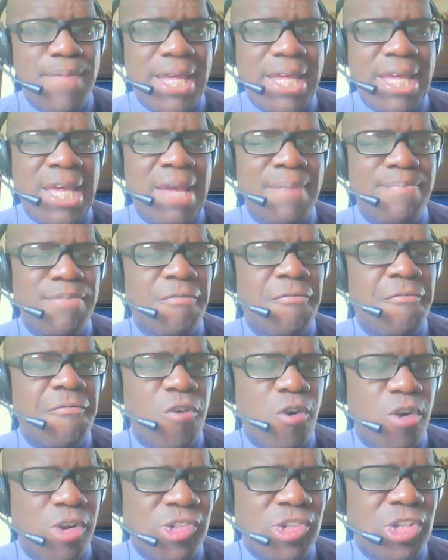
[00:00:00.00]
making him the
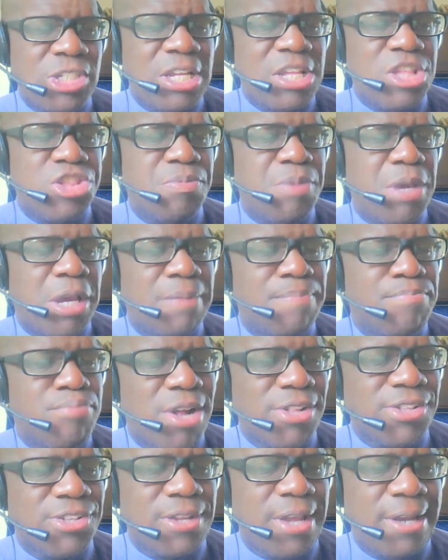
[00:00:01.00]
first sitting Jamaican
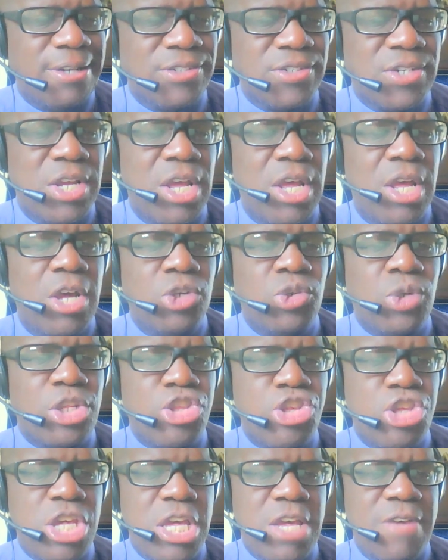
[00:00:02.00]
president to
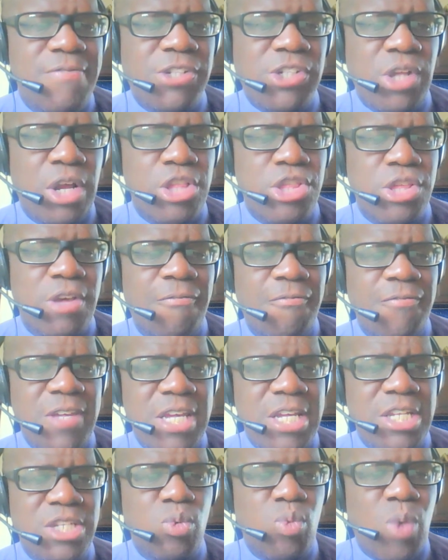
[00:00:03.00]
achieve such a
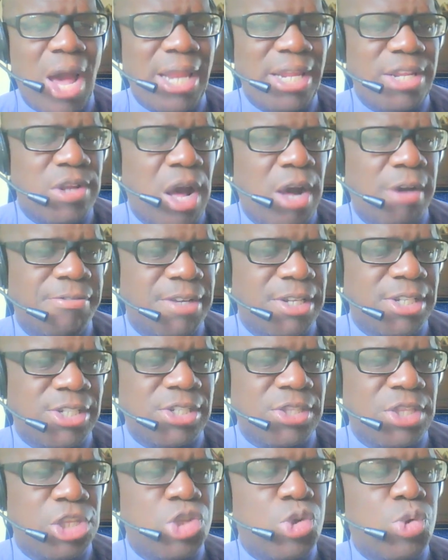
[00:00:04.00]
feat while in
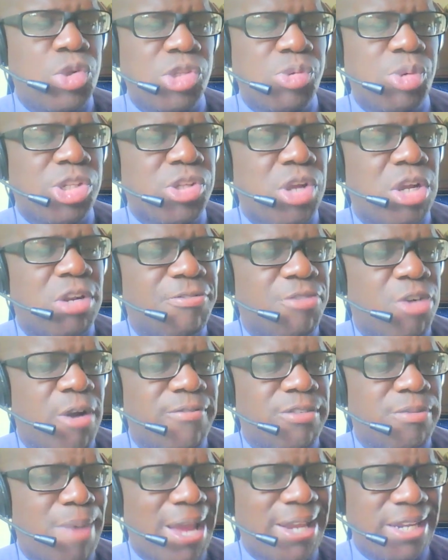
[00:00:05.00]
office. The news was
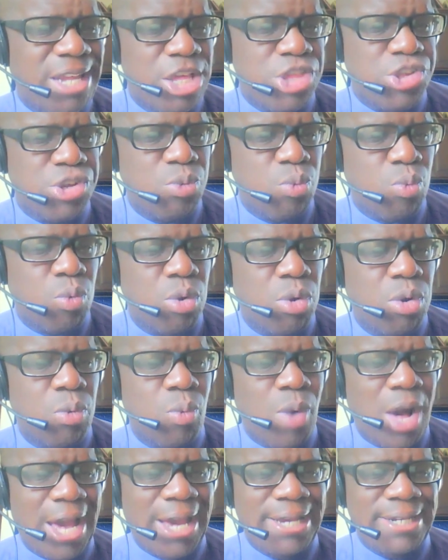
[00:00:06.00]
confirmed by
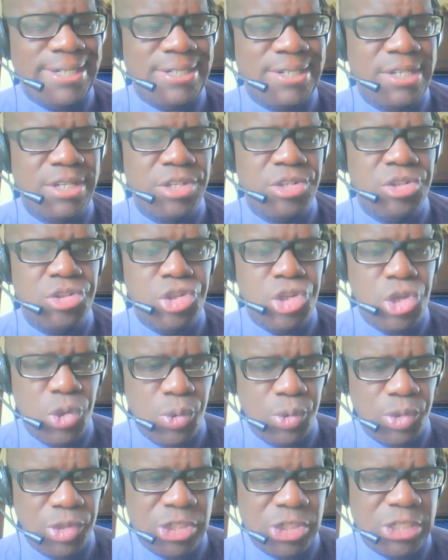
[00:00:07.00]
Nationwide
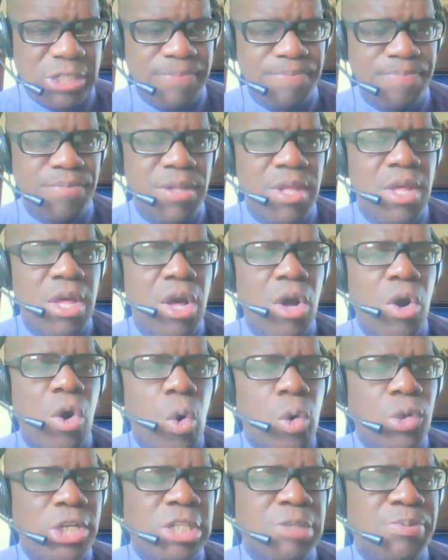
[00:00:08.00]
News.
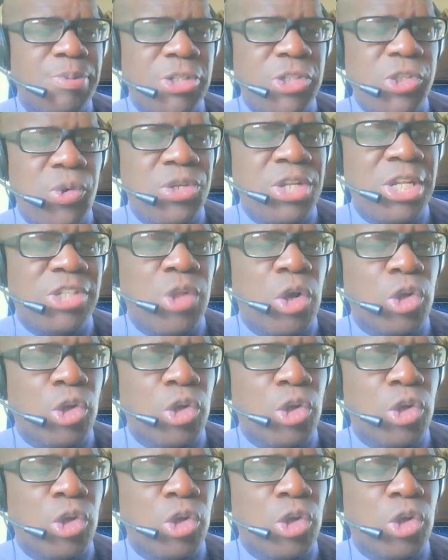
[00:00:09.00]
Holness pursued his